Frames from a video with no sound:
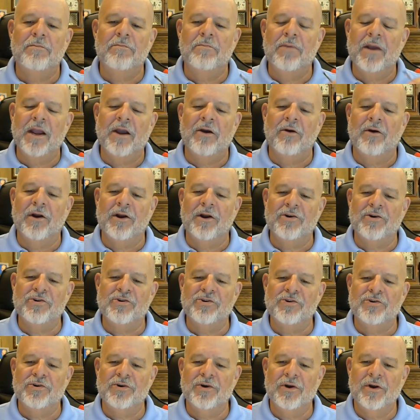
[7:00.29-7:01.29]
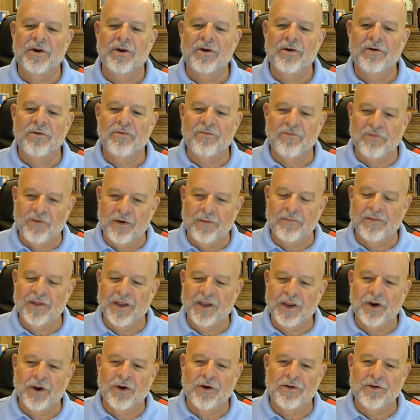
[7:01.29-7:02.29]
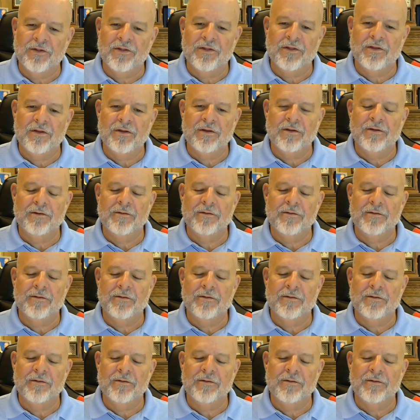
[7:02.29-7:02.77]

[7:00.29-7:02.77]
perish from the earth.